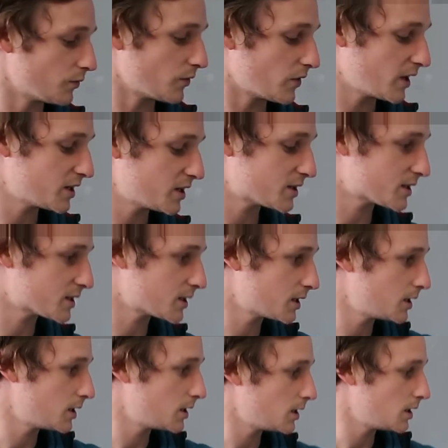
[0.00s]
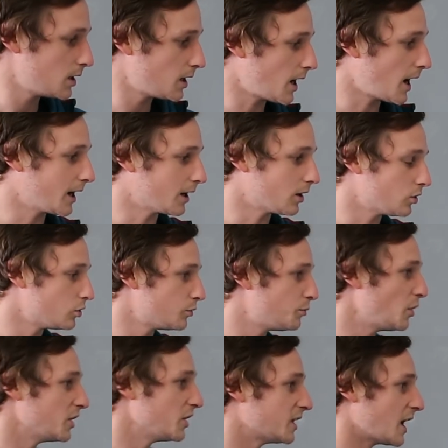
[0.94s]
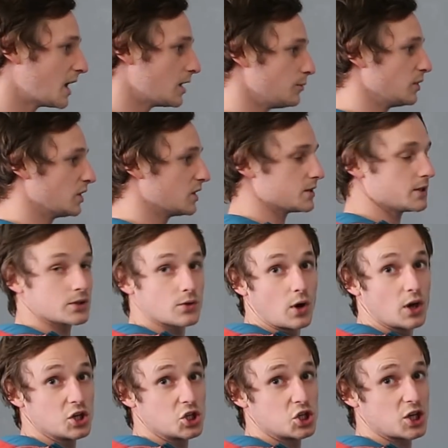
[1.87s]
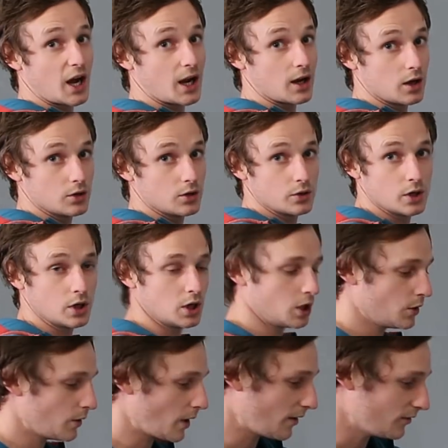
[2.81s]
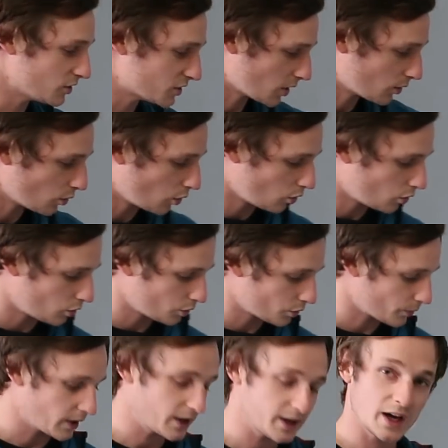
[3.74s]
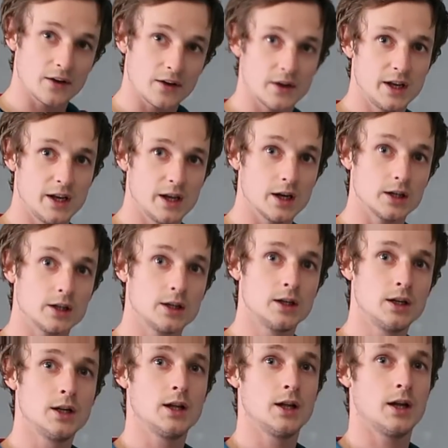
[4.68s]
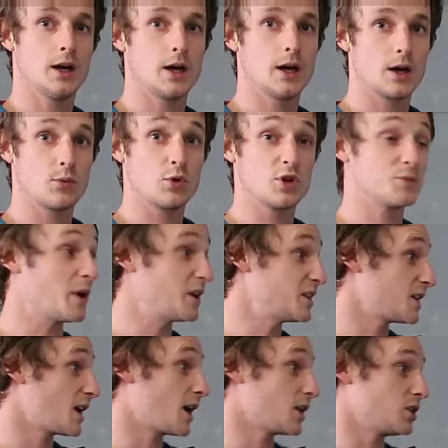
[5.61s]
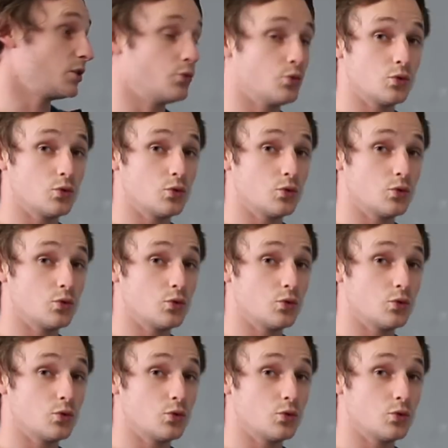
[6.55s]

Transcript: of this angle, but again, because it's quite shallow, we're having to go all the way down here, which makes it actually